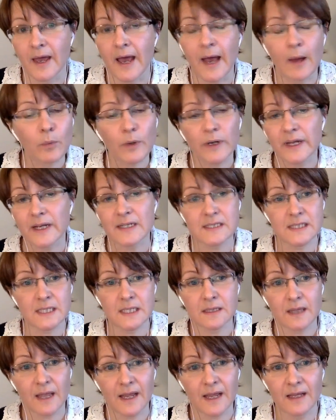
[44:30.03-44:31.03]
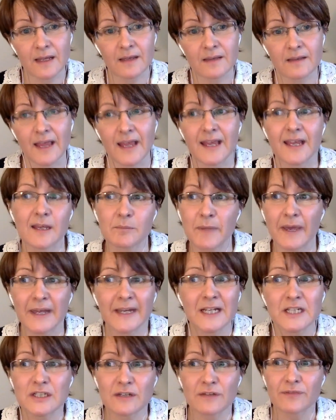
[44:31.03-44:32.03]
and what it is that they can
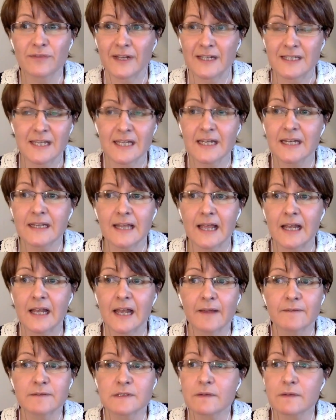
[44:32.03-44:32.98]
manage to fit in their lives.